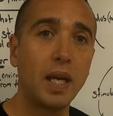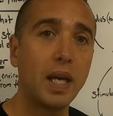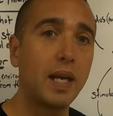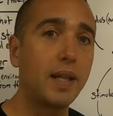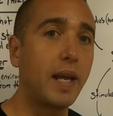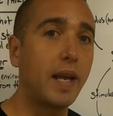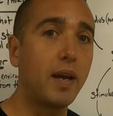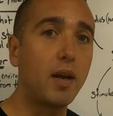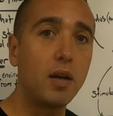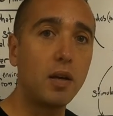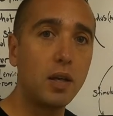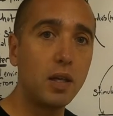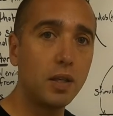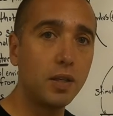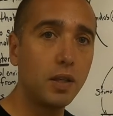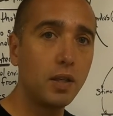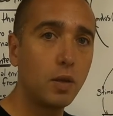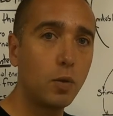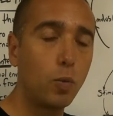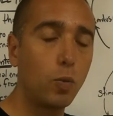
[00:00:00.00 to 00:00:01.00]
And they
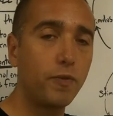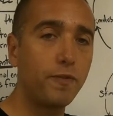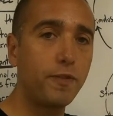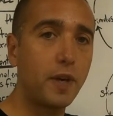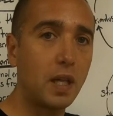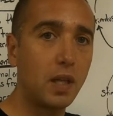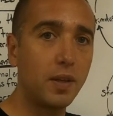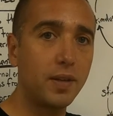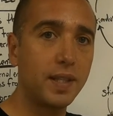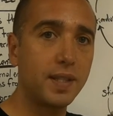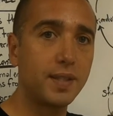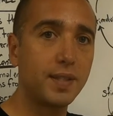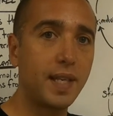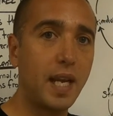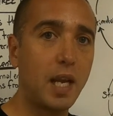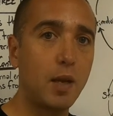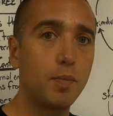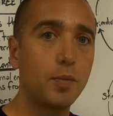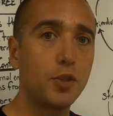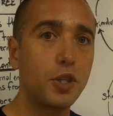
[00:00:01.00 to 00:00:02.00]
all follow this
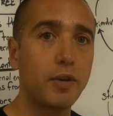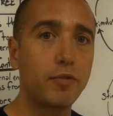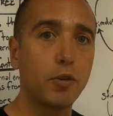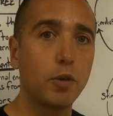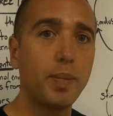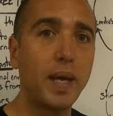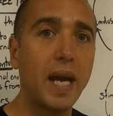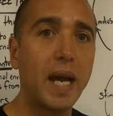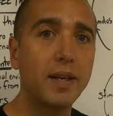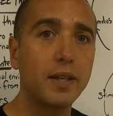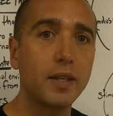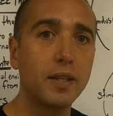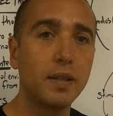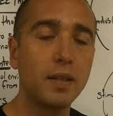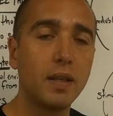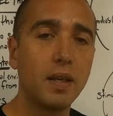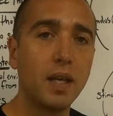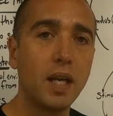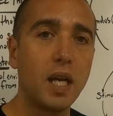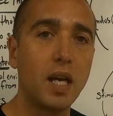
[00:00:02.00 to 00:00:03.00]
same general pattern
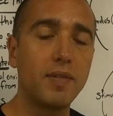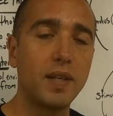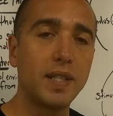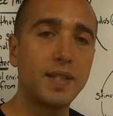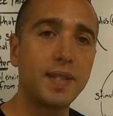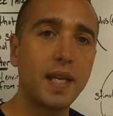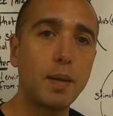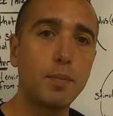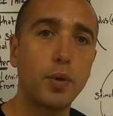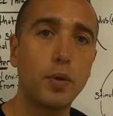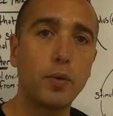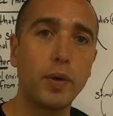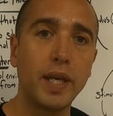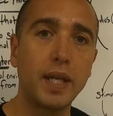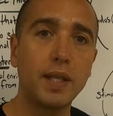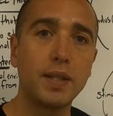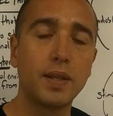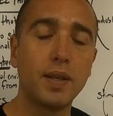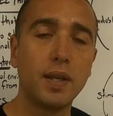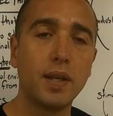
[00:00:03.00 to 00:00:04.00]
of a set
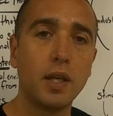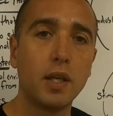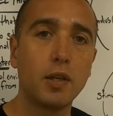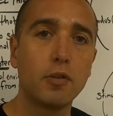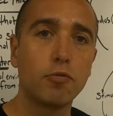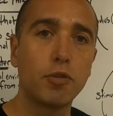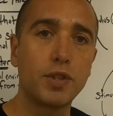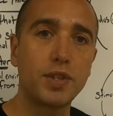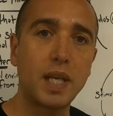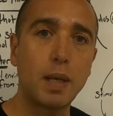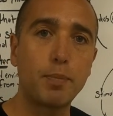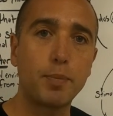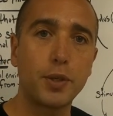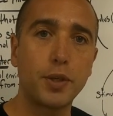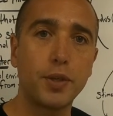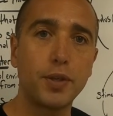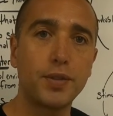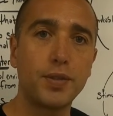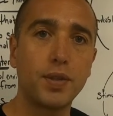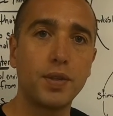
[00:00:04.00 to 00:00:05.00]
point,
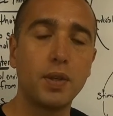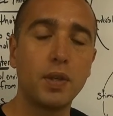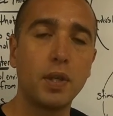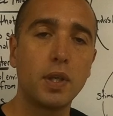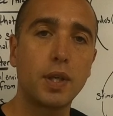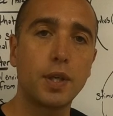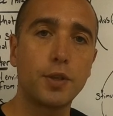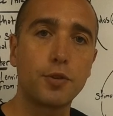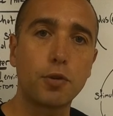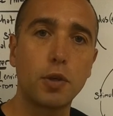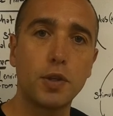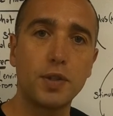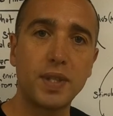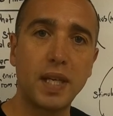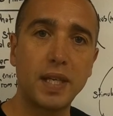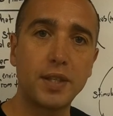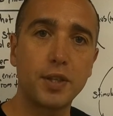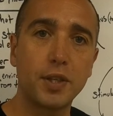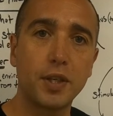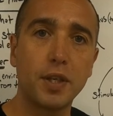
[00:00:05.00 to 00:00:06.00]
receptors, control
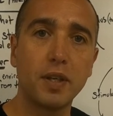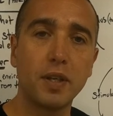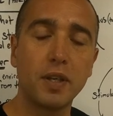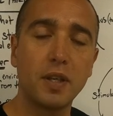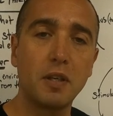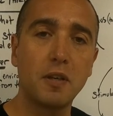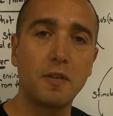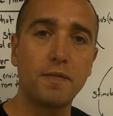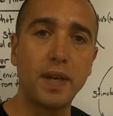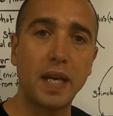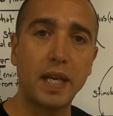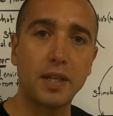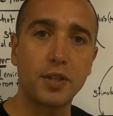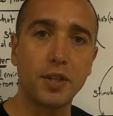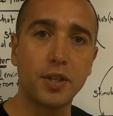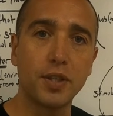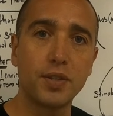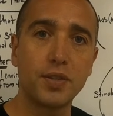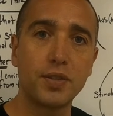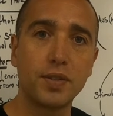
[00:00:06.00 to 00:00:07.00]
center,
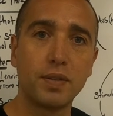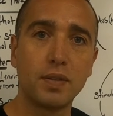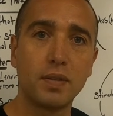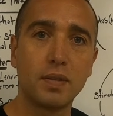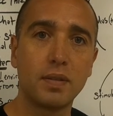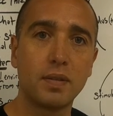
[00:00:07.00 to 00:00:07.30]
effectors.